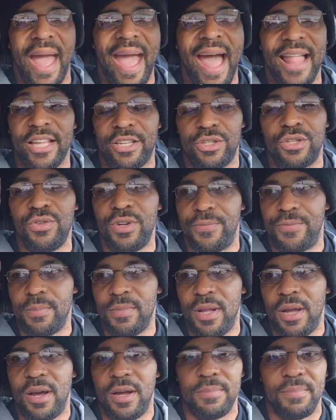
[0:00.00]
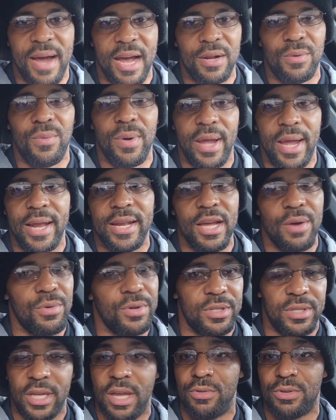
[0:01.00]
Alex tuned it from Lund, by the way, and it
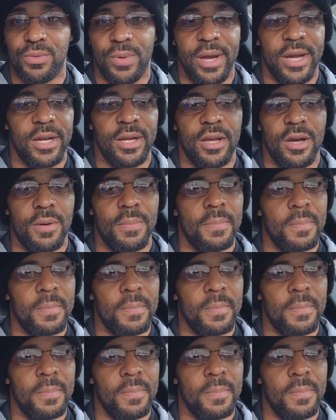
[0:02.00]
was ready to go.